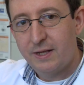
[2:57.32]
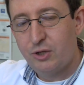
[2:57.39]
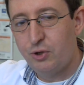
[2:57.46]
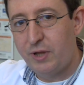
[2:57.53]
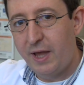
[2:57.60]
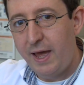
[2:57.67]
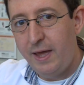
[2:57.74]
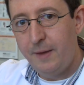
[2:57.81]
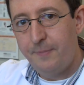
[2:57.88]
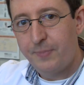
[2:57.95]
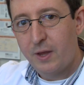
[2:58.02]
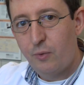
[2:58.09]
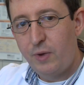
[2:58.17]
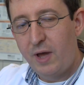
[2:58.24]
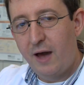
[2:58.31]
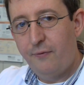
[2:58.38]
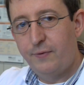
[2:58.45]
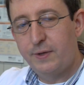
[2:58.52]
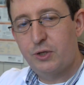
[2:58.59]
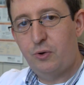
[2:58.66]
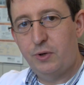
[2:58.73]
Today we
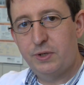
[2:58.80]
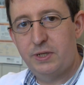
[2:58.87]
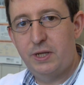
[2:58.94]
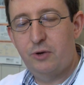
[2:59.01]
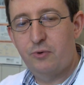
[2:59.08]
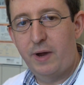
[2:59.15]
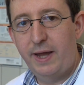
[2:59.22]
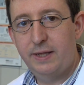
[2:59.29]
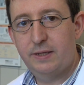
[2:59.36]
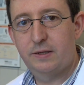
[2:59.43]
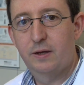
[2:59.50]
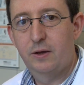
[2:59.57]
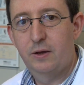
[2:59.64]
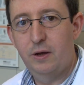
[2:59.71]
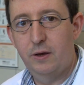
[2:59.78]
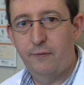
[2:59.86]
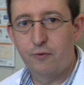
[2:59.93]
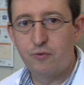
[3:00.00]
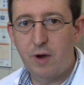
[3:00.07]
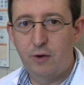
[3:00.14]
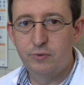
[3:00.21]
have viscosity grades
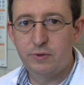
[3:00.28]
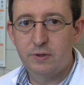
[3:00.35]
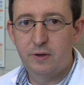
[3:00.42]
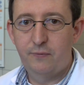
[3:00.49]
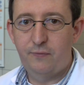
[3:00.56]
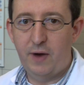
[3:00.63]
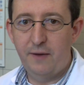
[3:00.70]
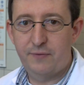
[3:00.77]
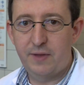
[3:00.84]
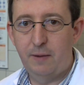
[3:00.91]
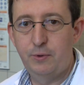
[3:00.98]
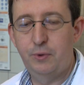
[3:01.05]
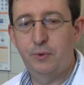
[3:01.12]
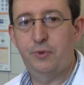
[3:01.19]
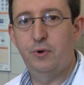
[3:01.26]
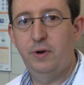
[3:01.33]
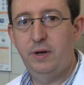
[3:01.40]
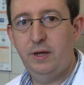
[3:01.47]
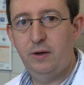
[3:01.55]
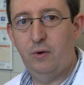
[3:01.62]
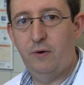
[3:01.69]
of around
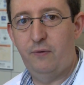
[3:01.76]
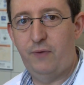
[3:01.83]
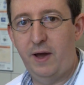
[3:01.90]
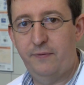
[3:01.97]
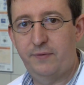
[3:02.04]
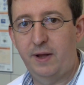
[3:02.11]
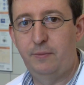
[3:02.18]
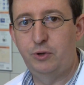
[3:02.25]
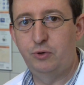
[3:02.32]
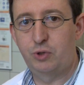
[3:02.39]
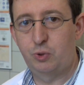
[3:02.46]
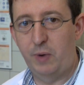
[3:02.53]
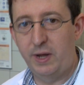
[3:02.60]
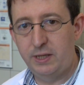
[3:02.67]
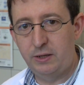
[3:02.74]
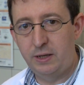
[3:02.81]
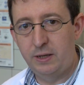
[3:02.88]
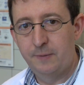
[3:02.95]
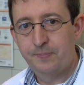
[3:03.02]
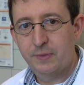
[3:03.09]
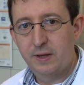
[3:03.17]
5W30 or 5W20.